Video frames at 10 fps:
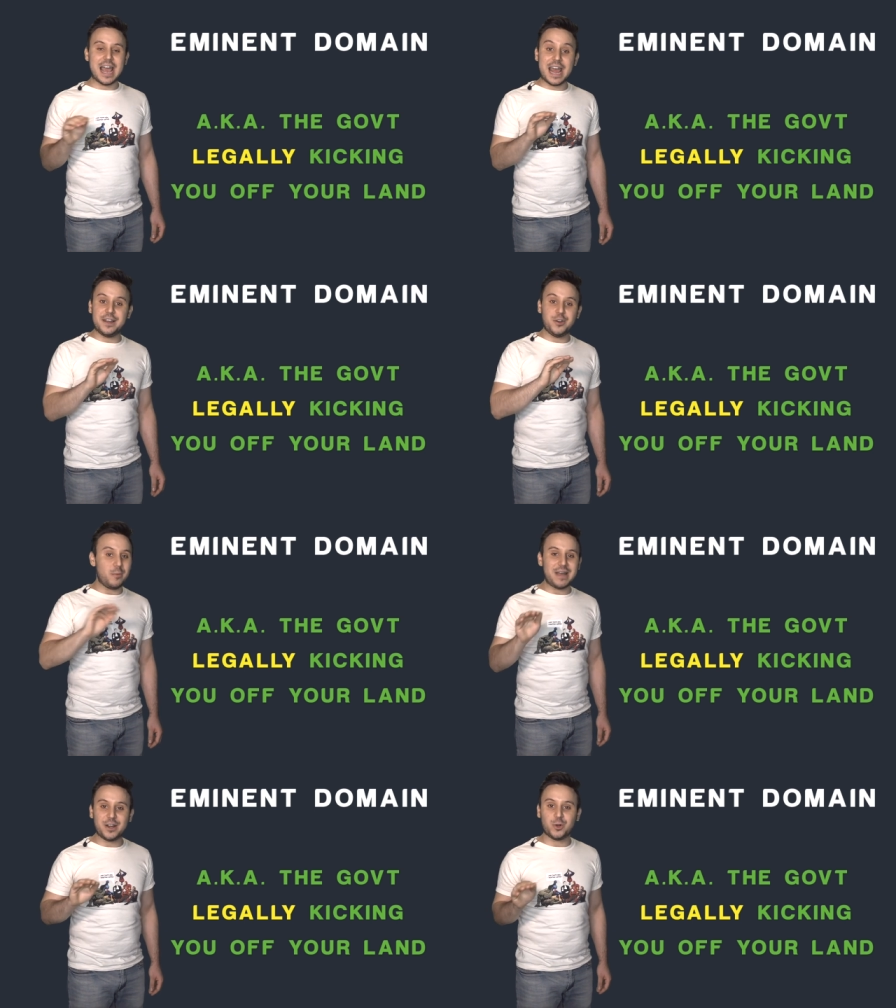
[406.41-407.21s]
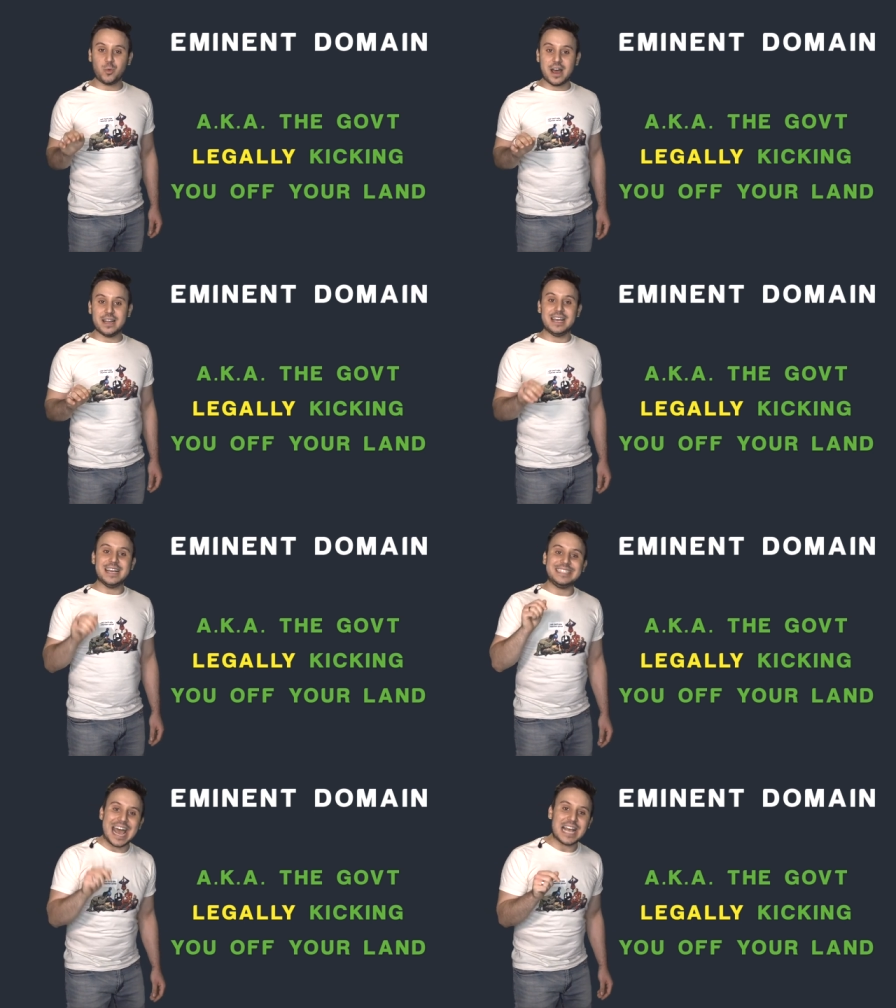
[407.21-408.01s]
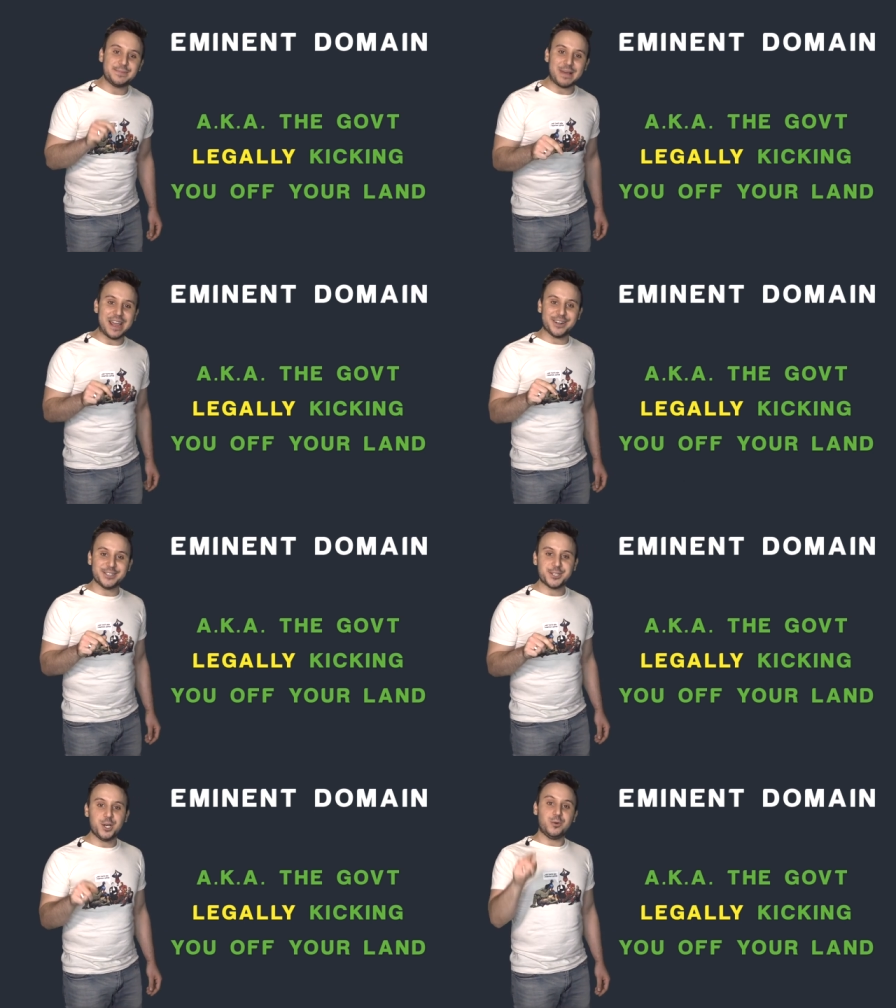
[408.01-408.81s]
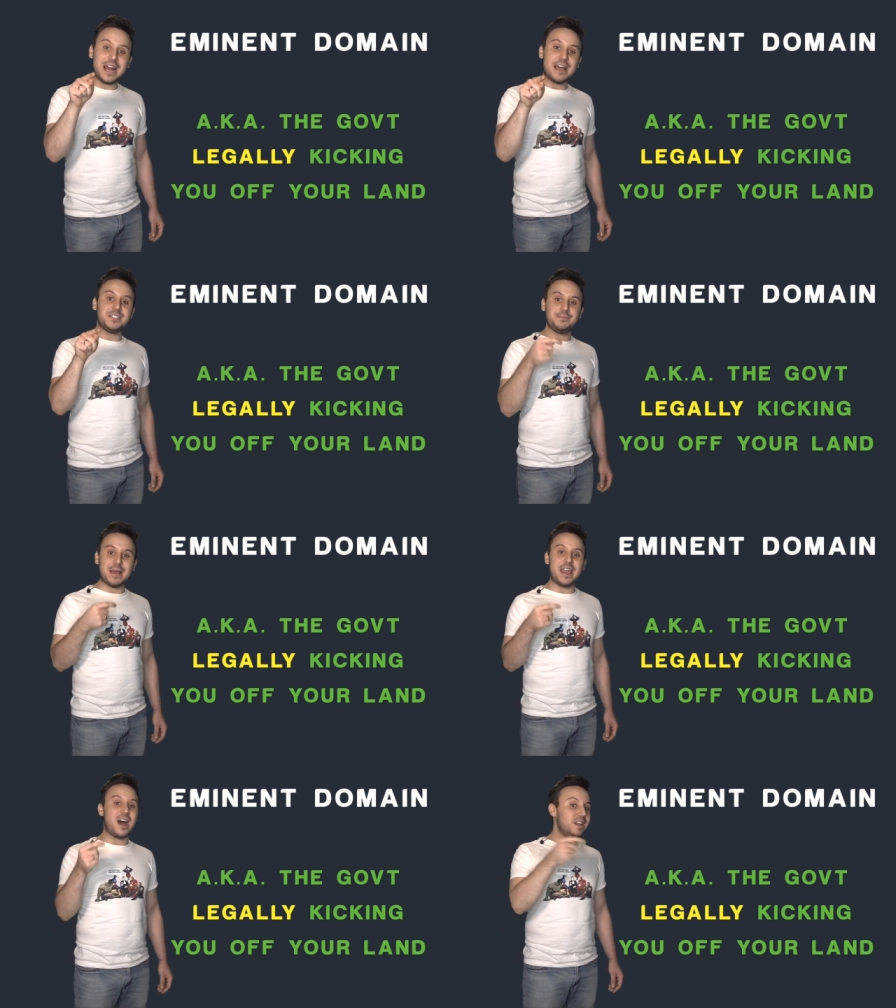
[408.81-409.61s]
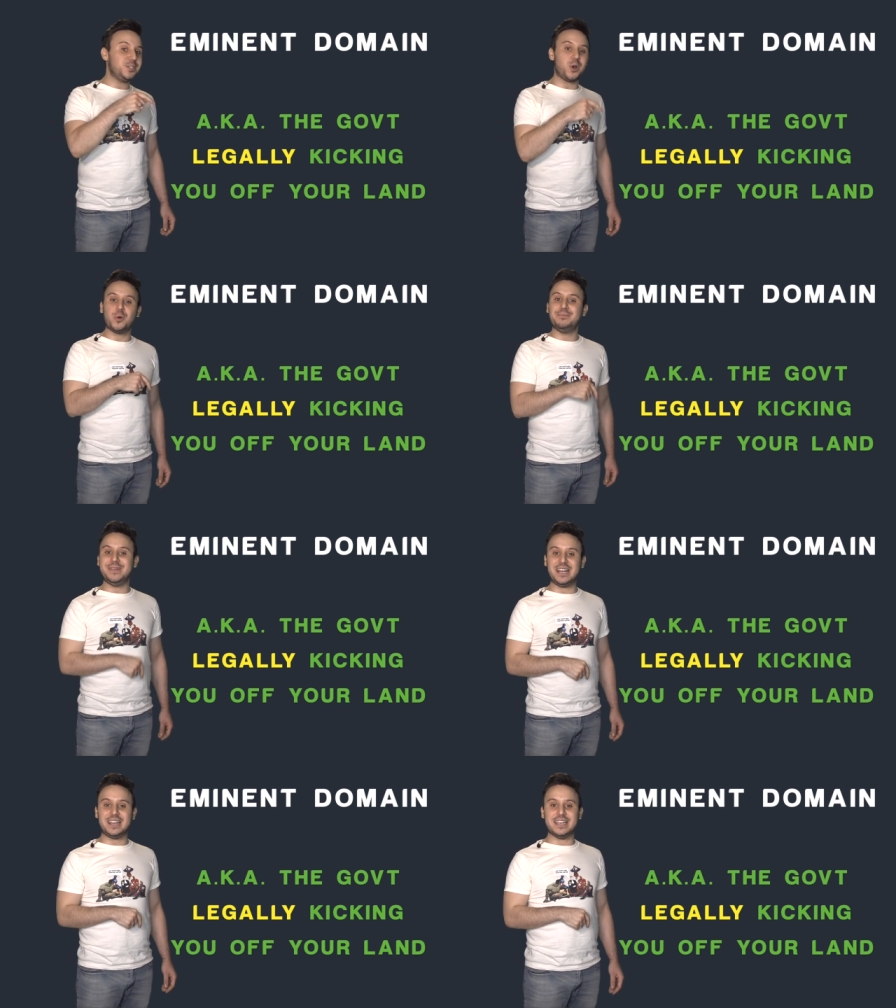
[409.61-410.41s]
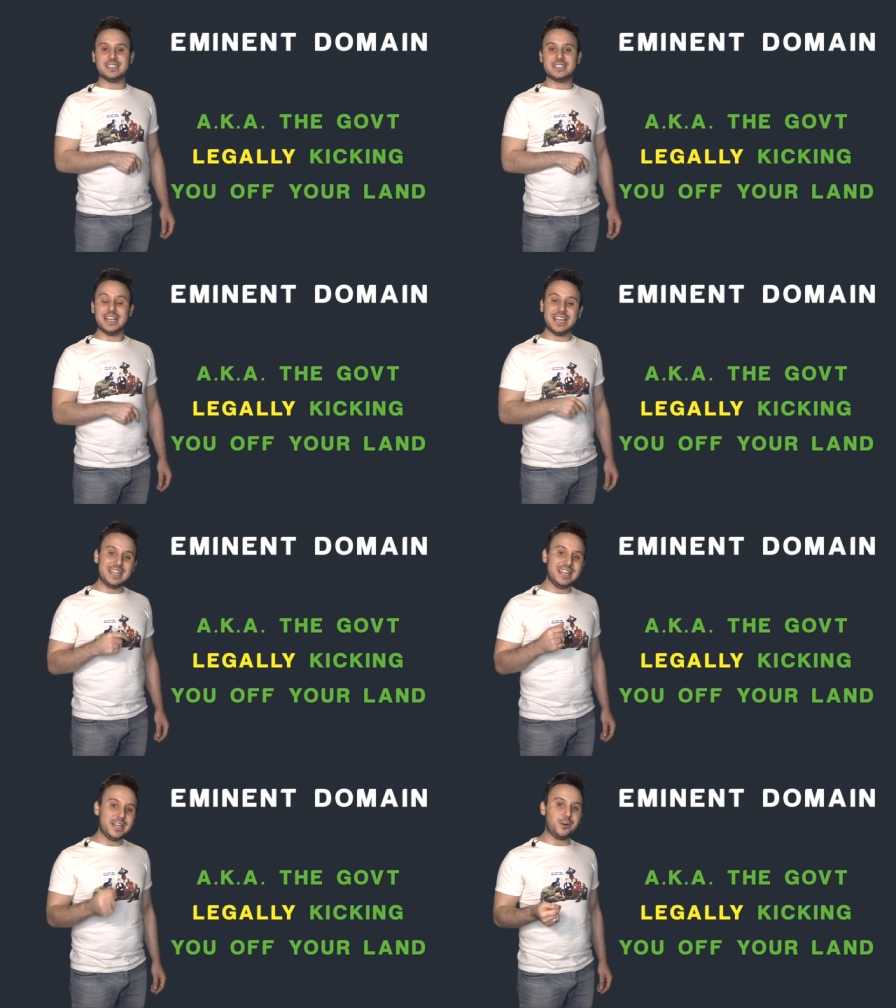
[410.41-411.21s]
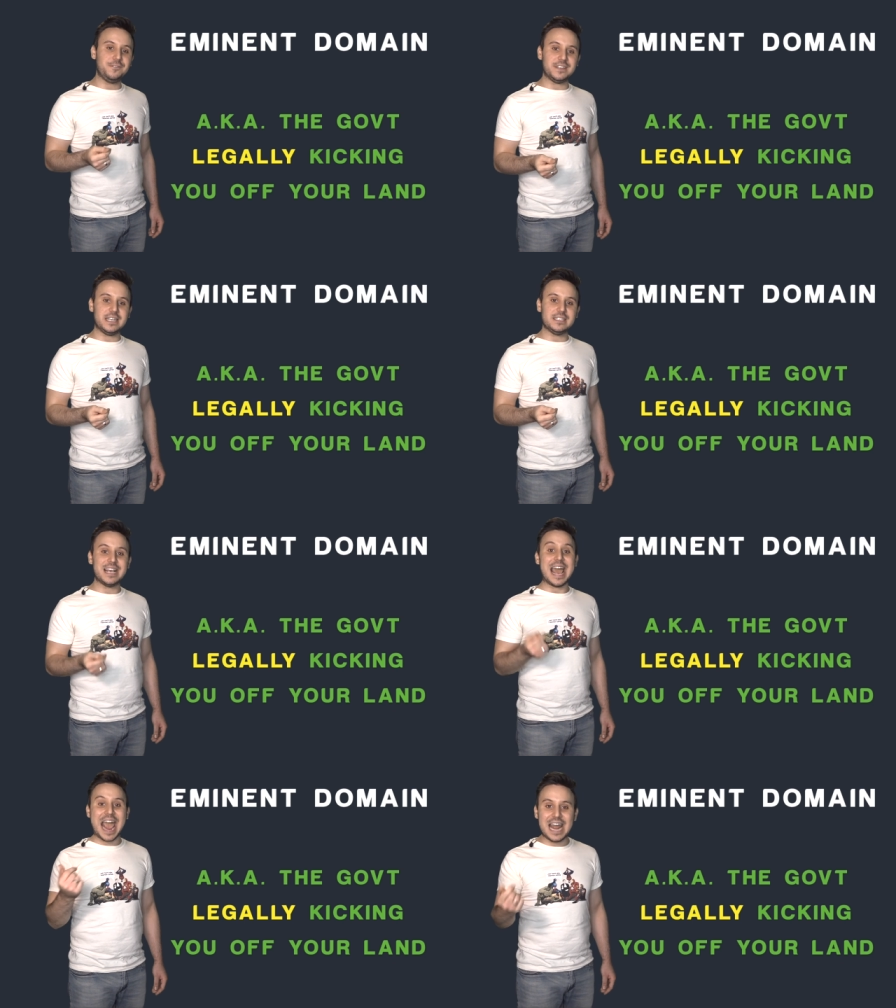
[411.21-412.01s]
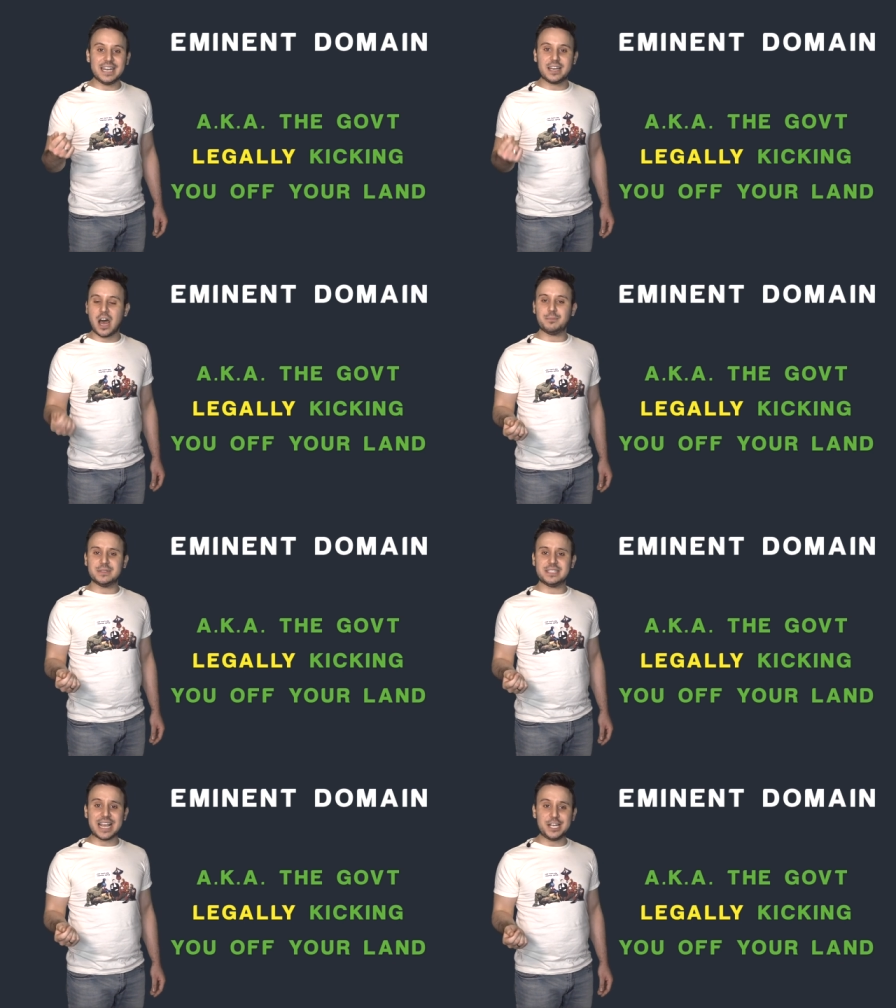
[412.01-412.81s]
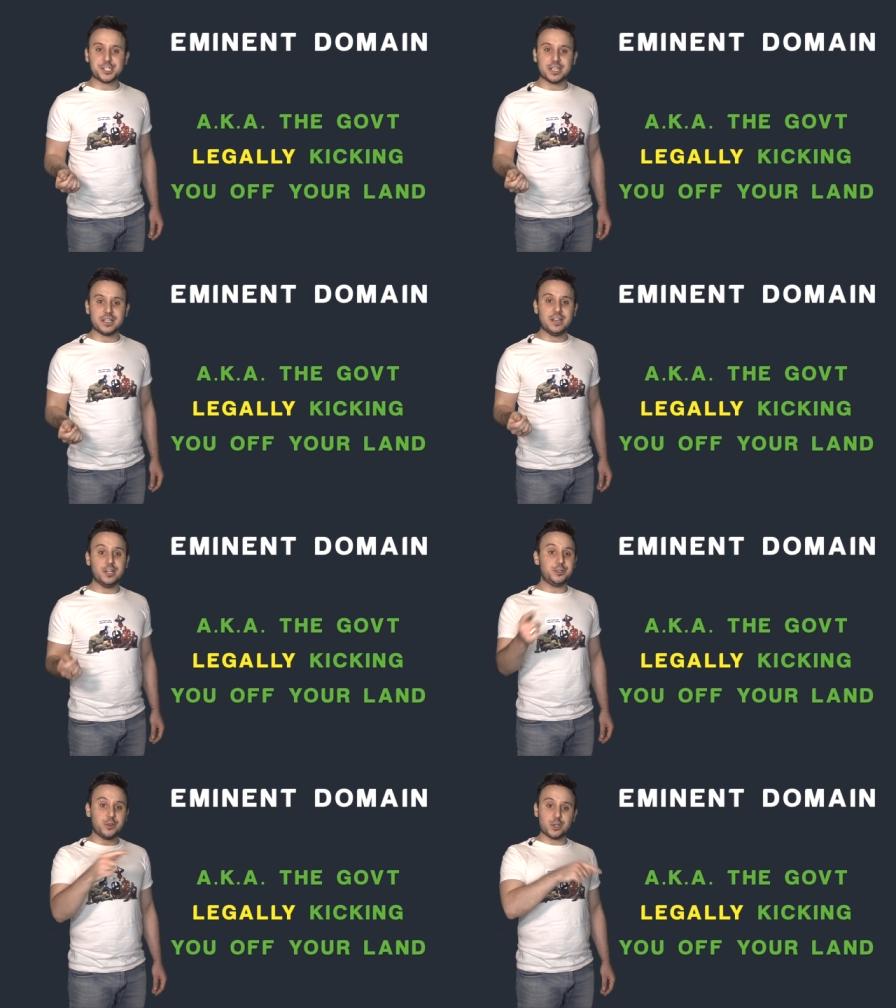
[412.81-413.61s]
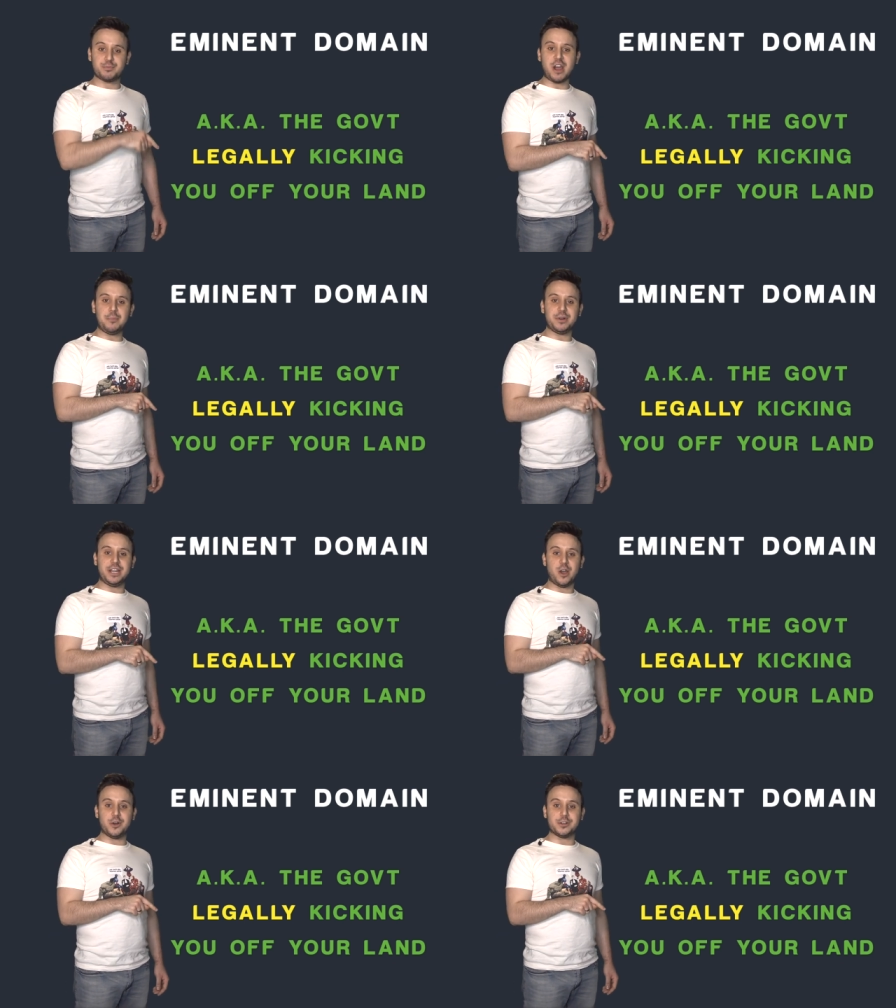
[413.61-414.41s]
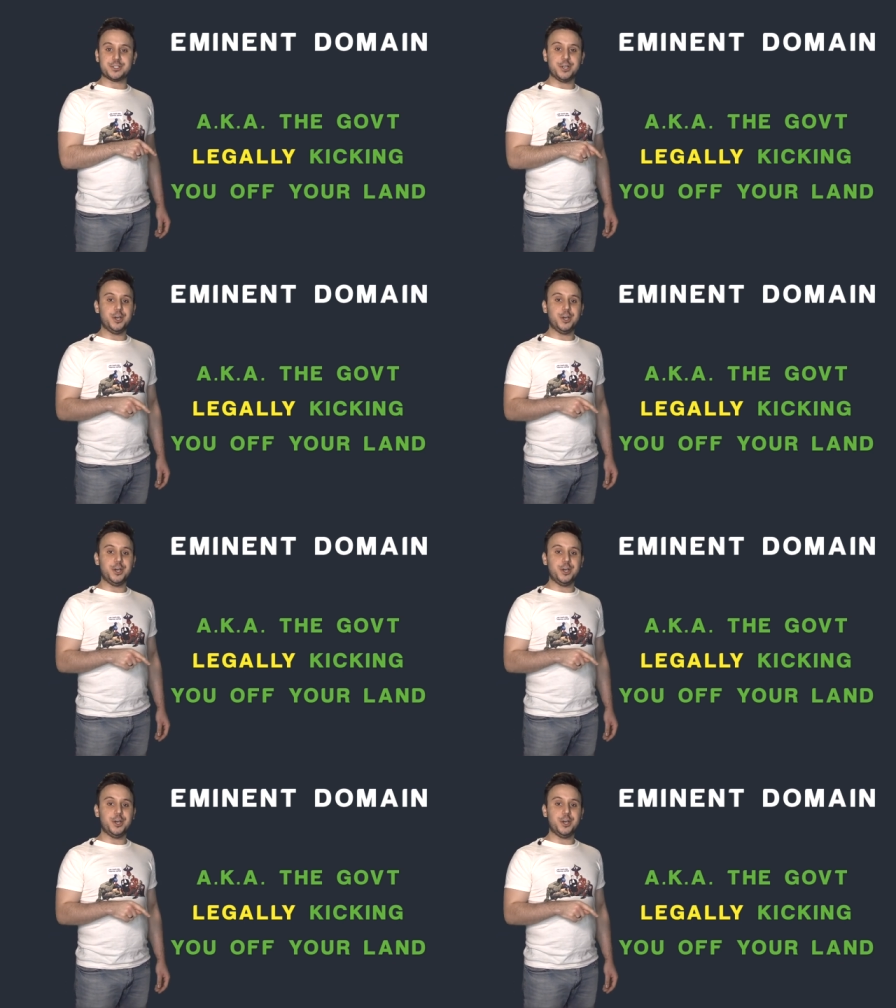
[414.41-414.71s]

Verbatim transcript: And no matter what, taxpayers would have to pay untold millions in legal fees and in compensation to those property owners